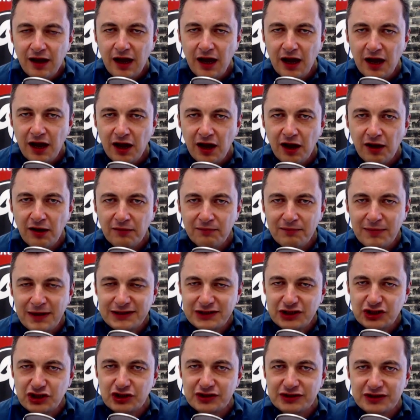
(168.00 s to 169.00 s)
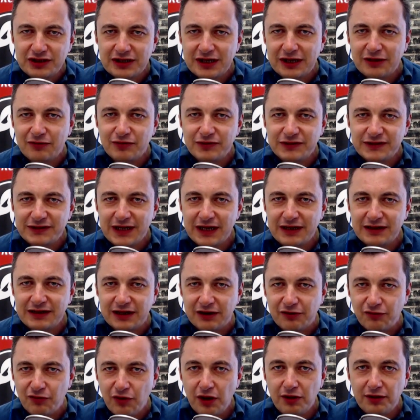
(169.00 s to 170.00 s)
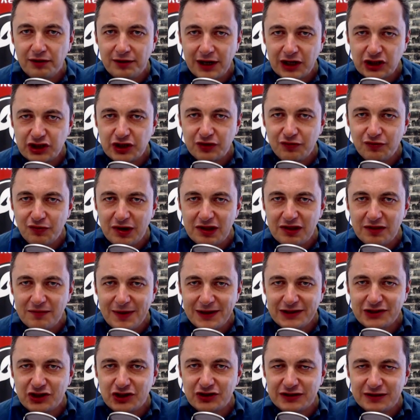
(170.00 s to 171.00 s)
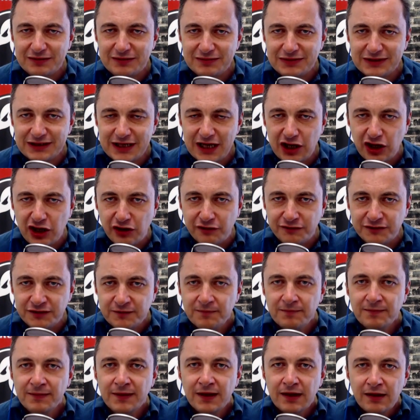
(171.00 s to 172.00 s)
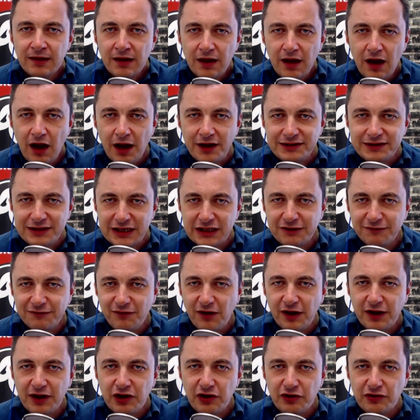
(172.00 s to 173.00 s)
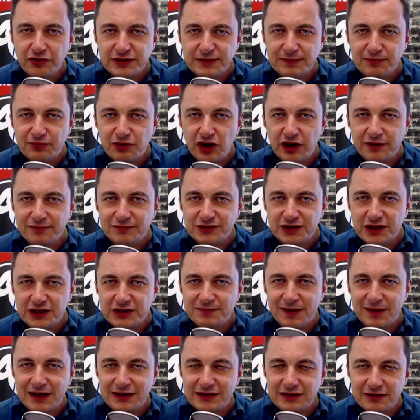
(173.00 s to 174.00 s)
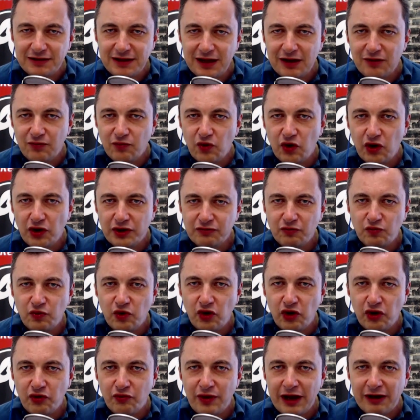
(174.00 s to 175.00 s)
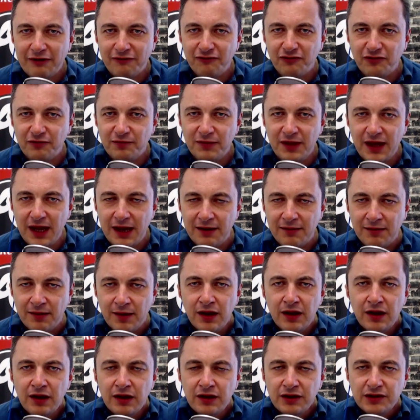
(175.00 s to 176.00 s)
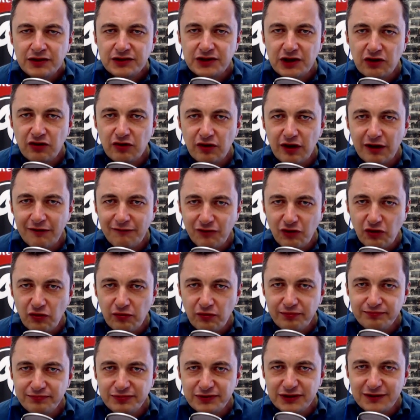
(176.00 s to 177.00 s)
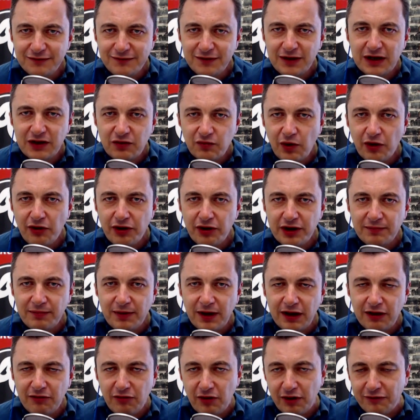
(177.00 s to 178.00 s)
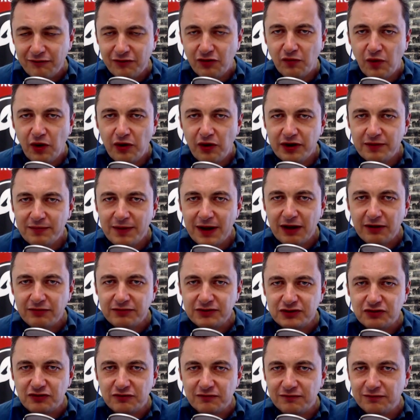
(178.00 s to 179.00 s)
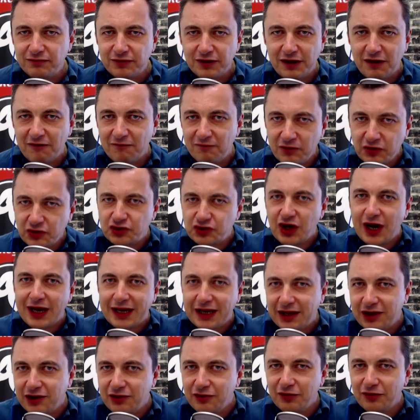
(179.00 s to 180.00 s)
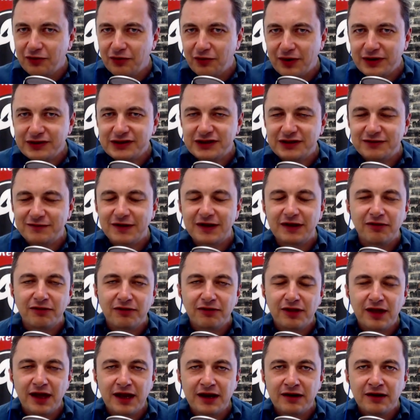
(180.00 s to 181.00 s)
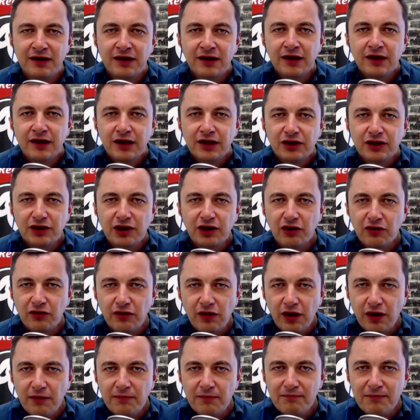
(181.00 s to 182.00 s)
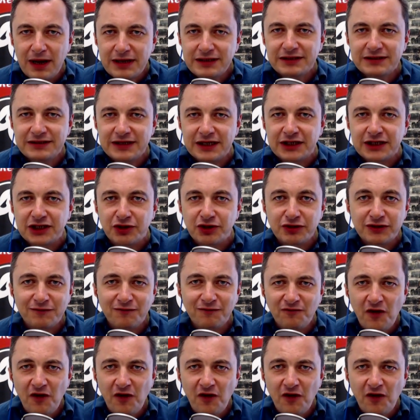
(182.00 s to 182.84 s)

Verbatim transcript: uh, messages that he was sending, rather than actually reading the messages themselves, identify her as a prime suspect, and then work work round from then. So, if you're severely worried about, anyway, if you're worried about sort of the government tracking you and the rest of it, then you know metadata is